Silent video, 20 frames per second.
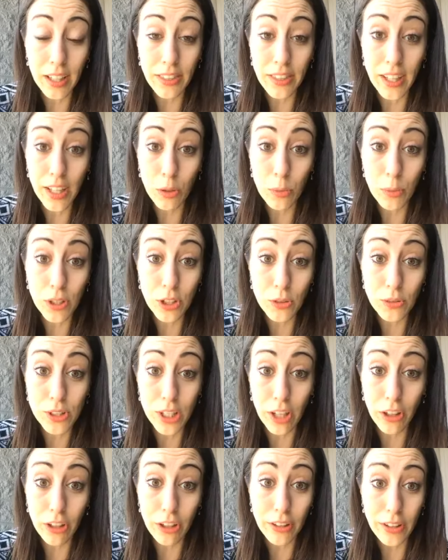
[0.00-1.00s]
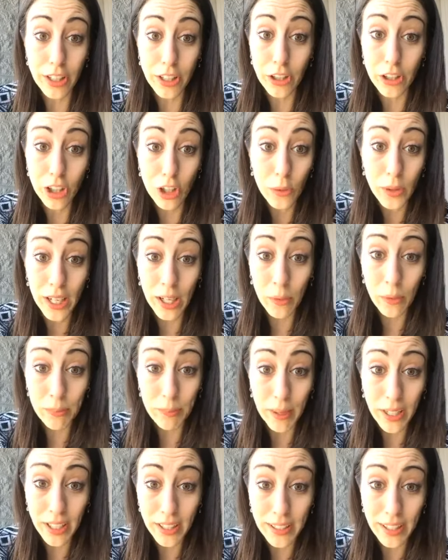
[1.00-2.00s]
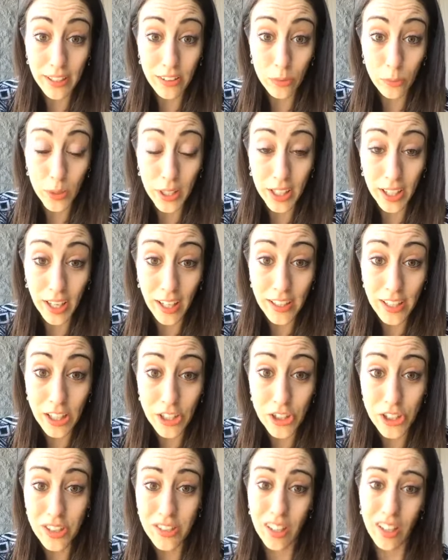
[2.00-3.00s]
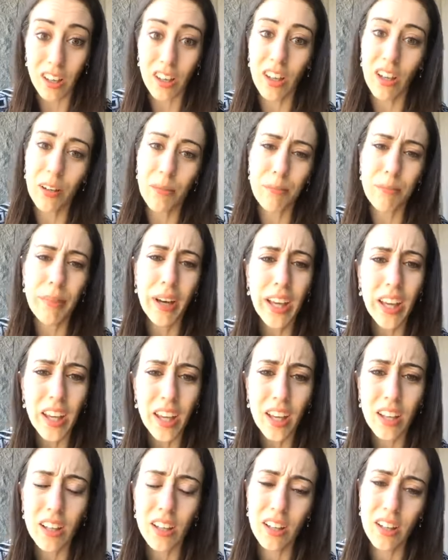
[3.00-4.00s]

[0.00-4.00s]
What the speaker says: think when you tell her that you're going out with Mike next weekend, and she's like, Mike,